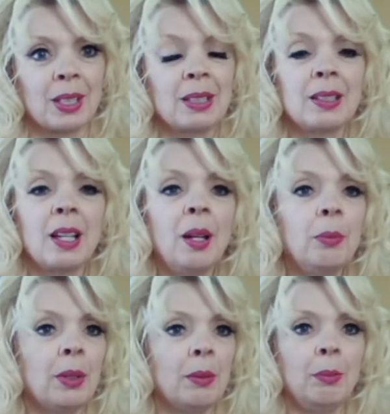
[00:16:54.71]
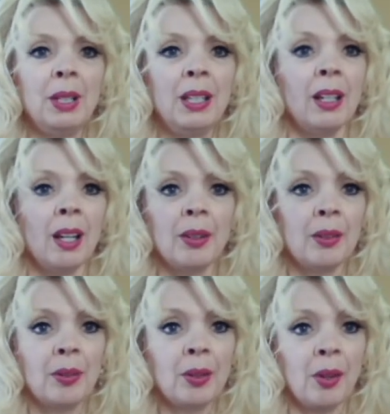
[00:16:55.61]
Some can be
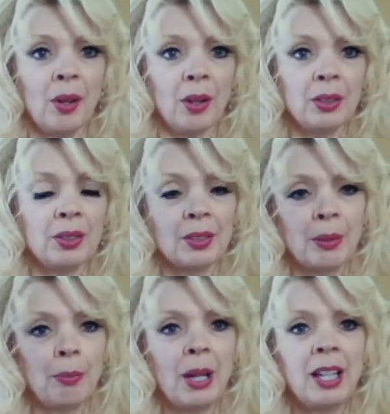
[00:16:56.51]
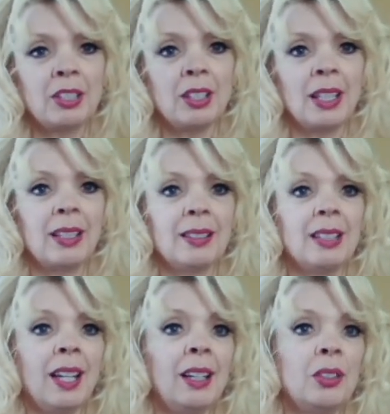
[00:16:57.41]
on the compassion at a
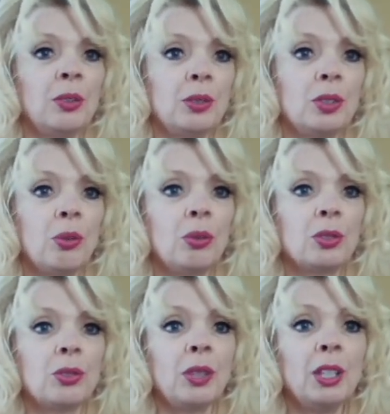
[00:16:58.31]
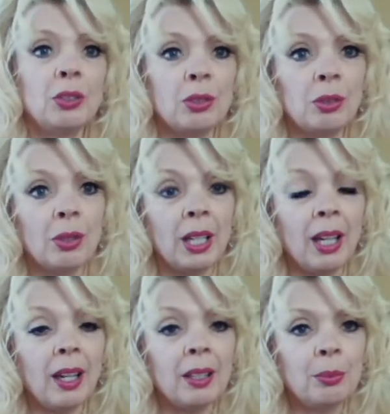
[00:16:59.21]
10 to a total stranger, to an
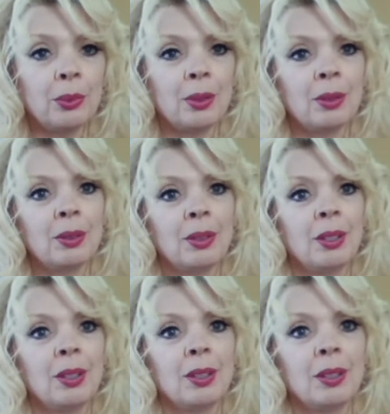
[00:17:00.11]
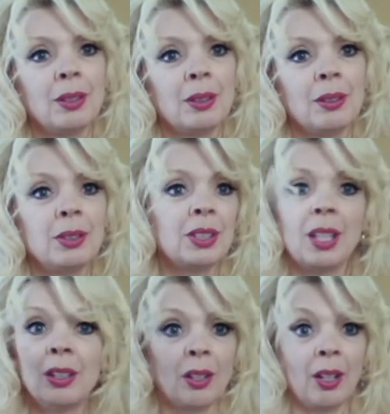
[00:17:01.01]
animal,
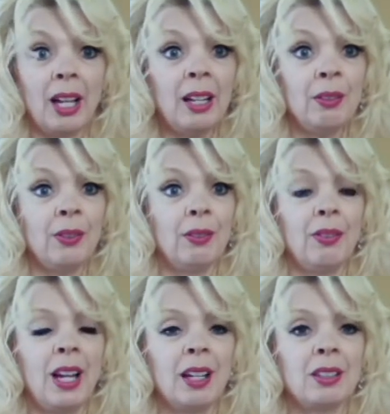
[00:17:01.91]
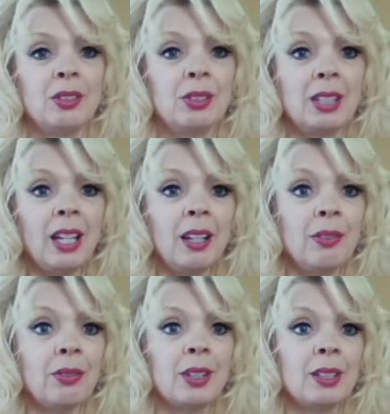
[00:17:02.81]
risking their life, in fact, to
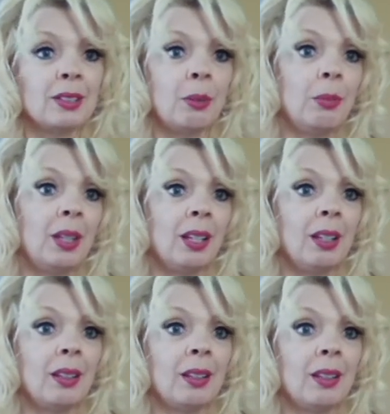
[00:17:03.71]
save something